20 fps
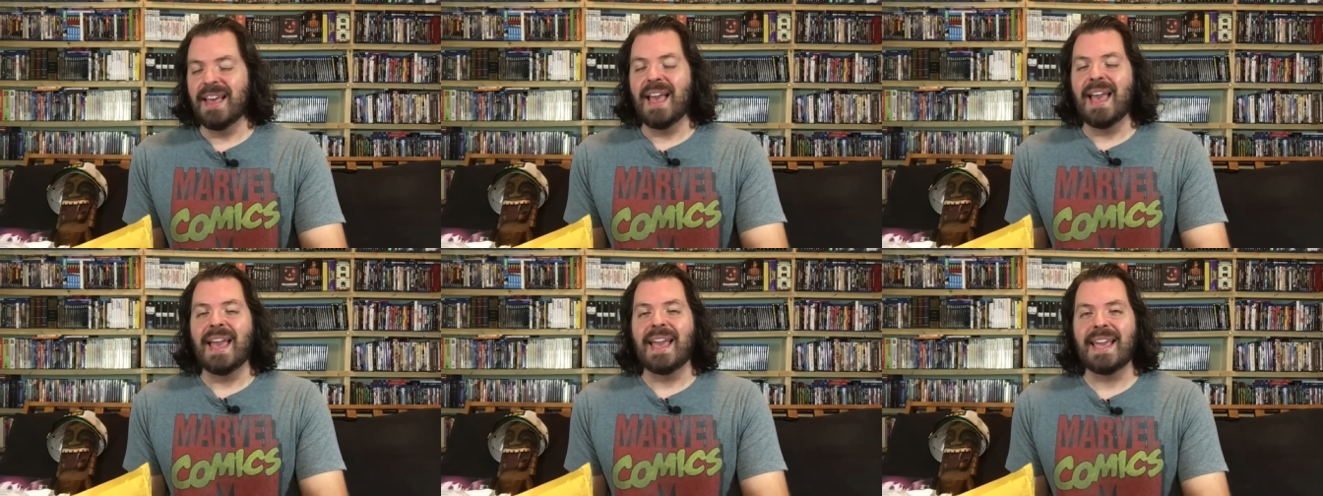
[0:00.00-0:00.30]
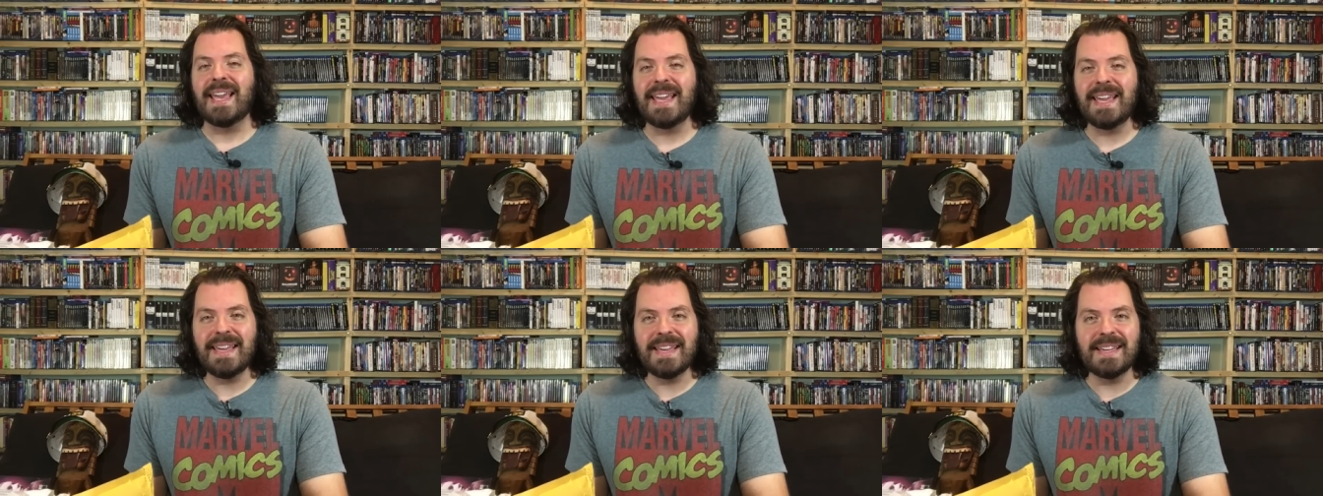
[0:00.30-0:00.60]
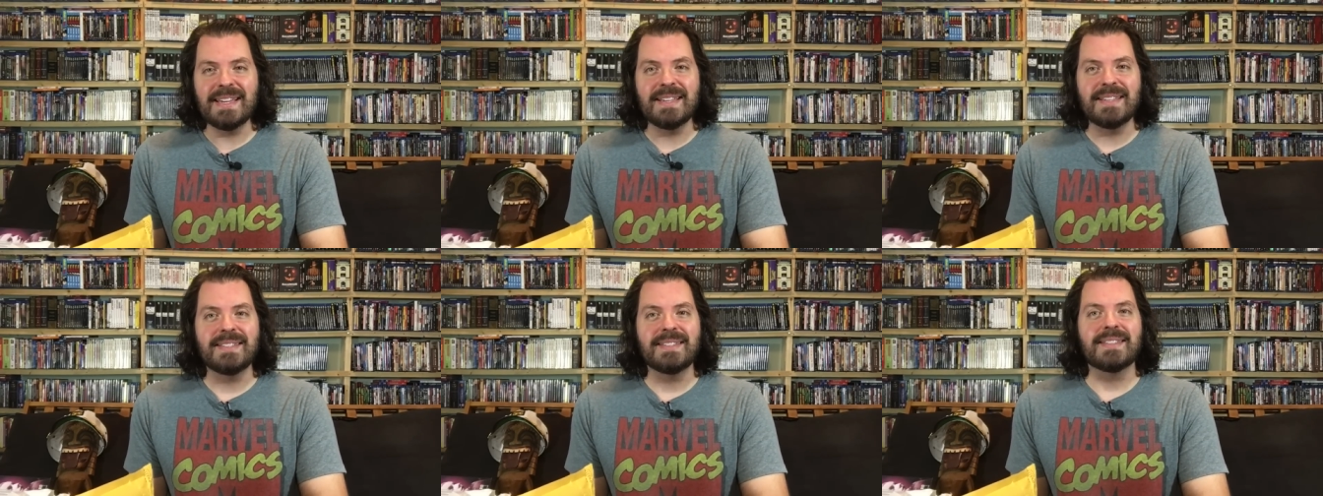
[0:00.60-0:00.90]
He
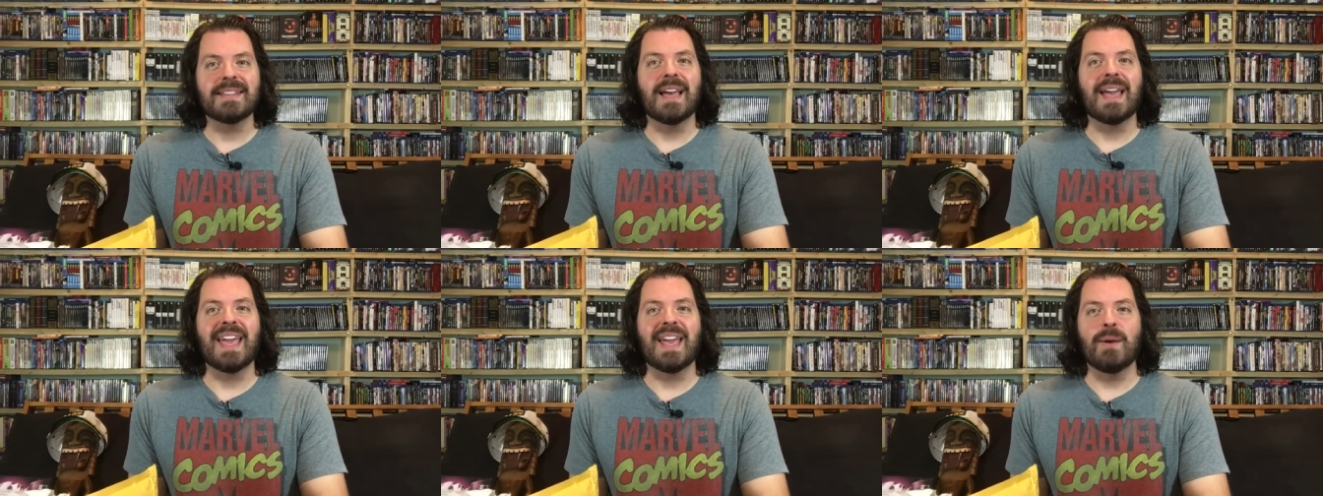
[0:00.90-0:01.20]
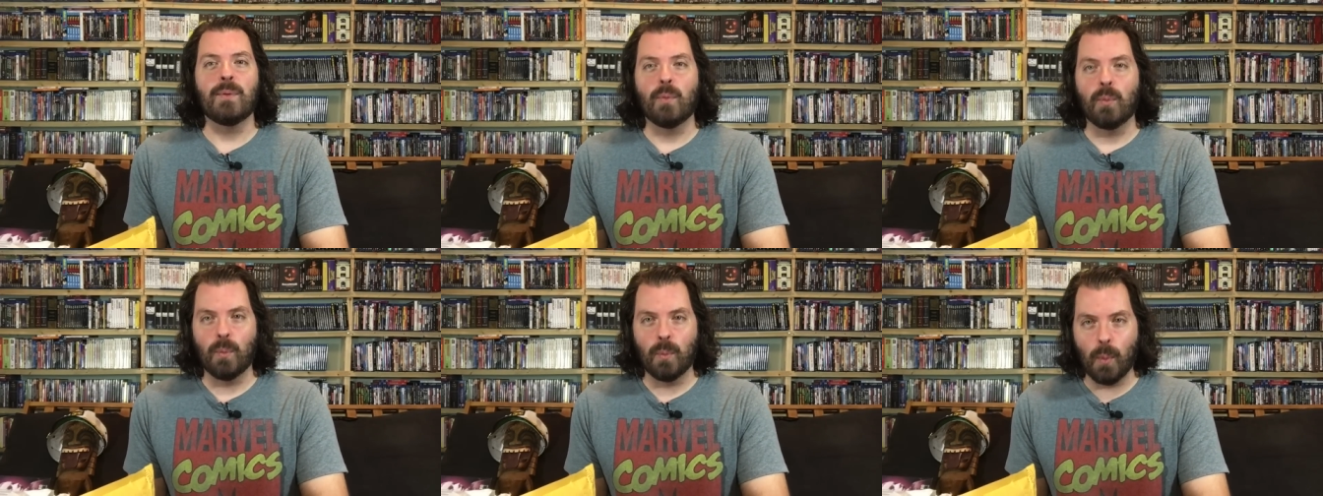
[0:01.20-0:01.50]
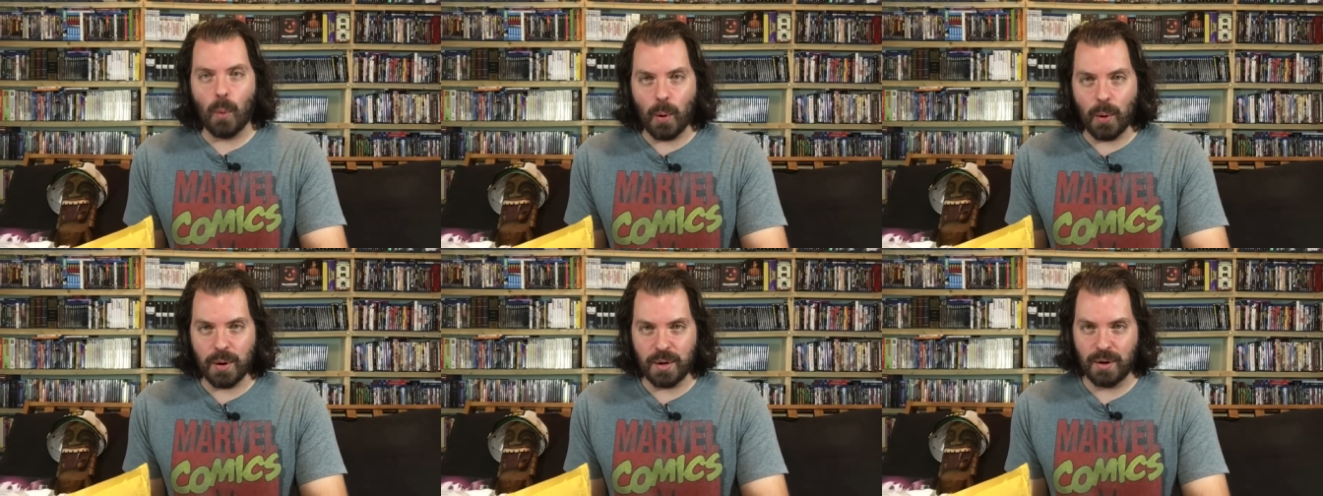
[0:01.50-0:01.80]
is a
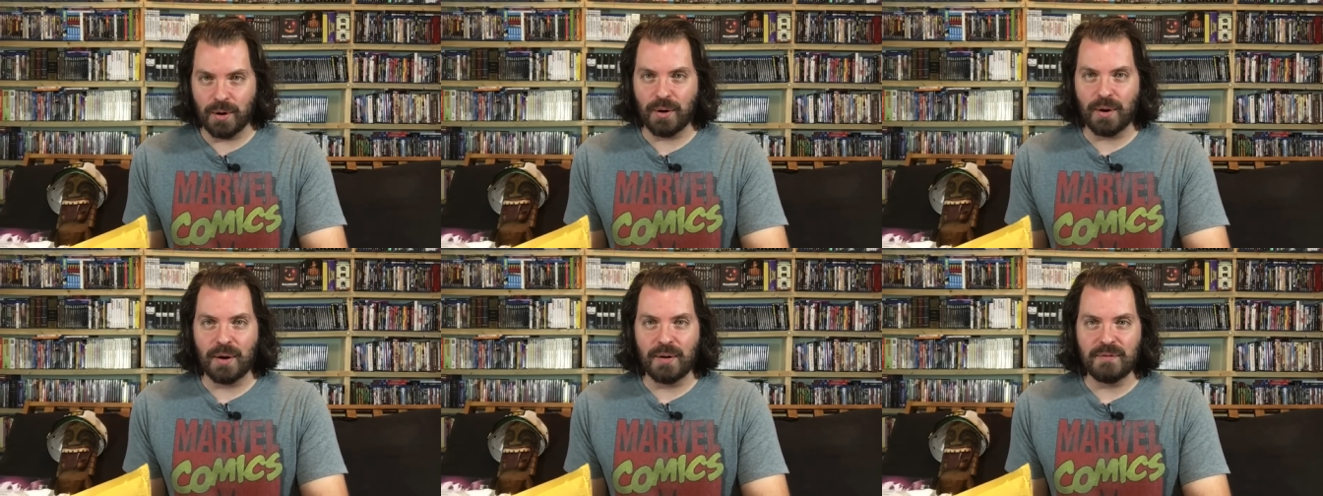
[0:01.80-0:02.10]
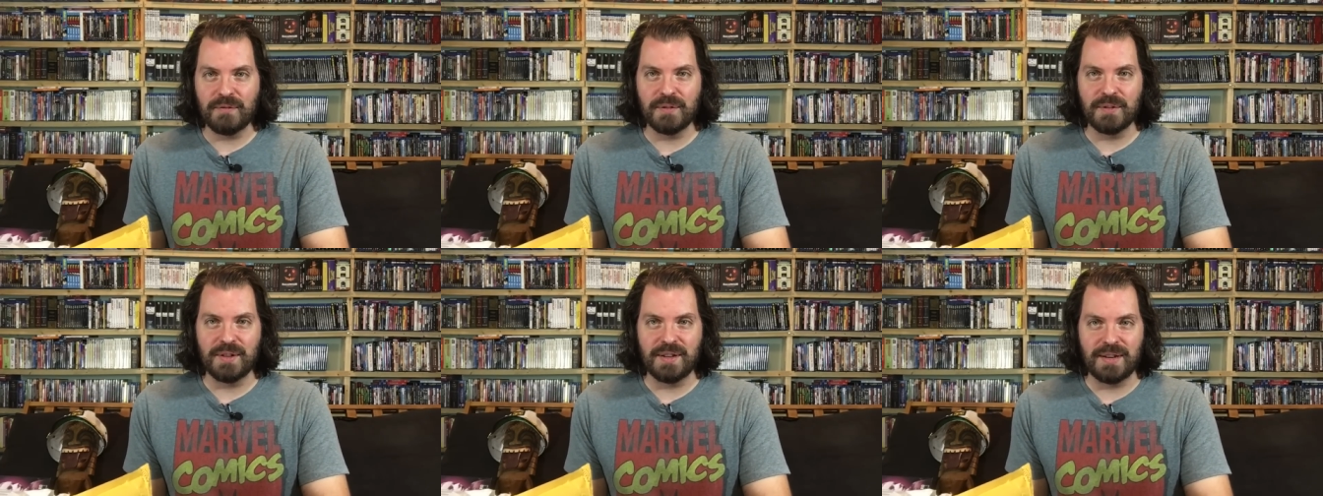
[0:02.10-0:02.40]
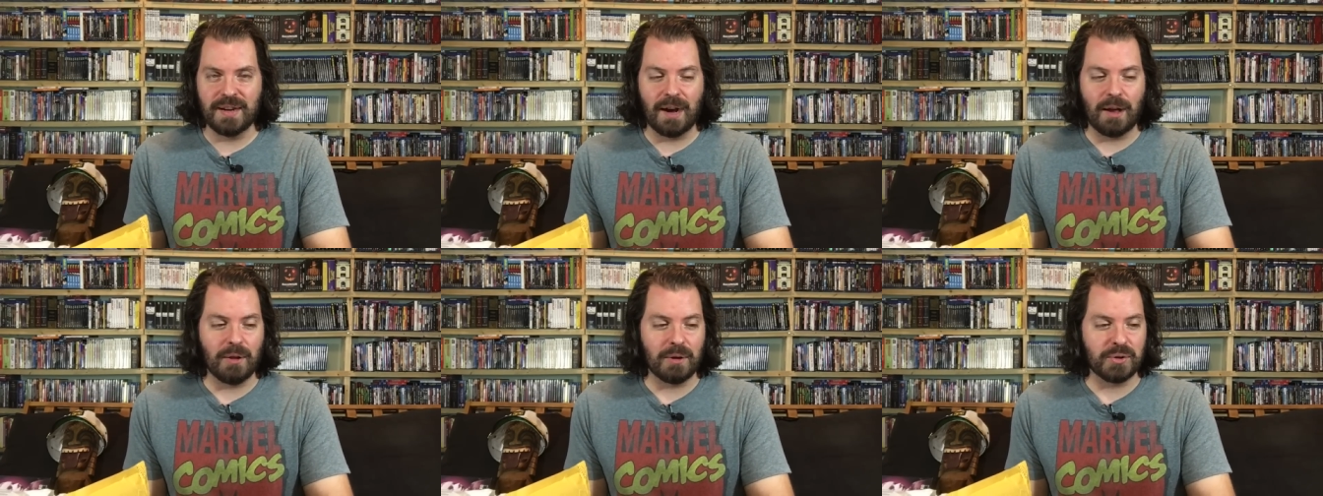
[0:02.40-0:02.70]
warrior for the
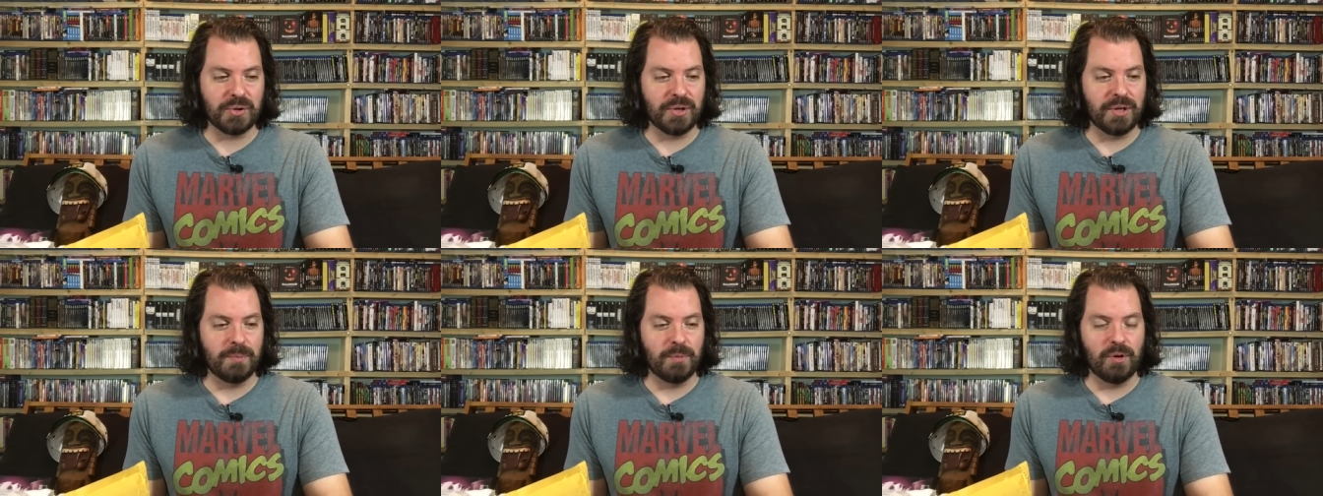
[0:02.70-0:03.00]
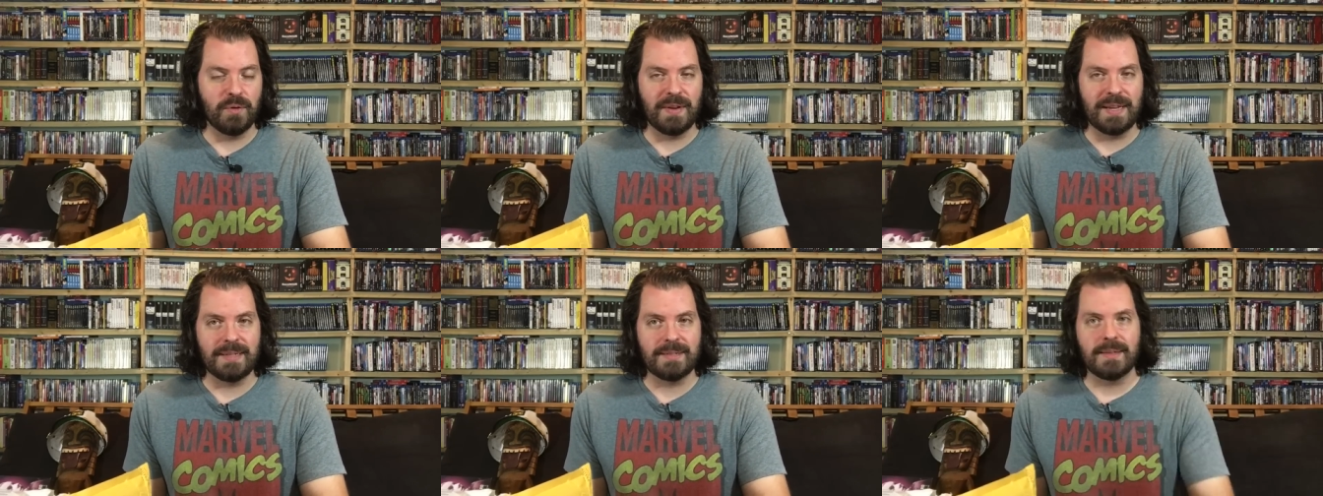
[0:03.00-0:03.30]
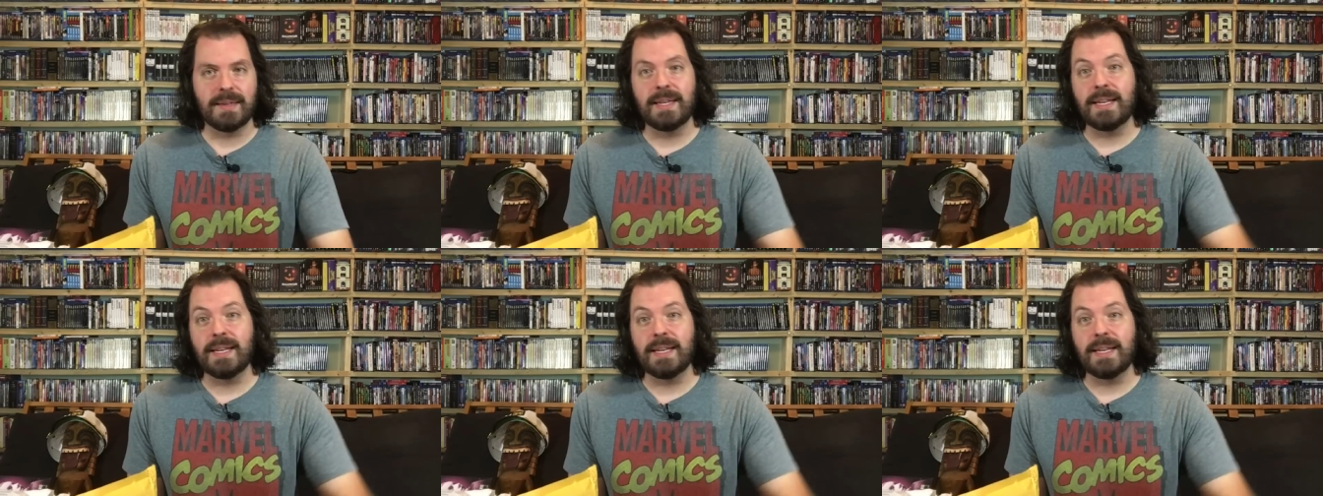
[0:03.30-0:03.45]
Dollar Tree movies,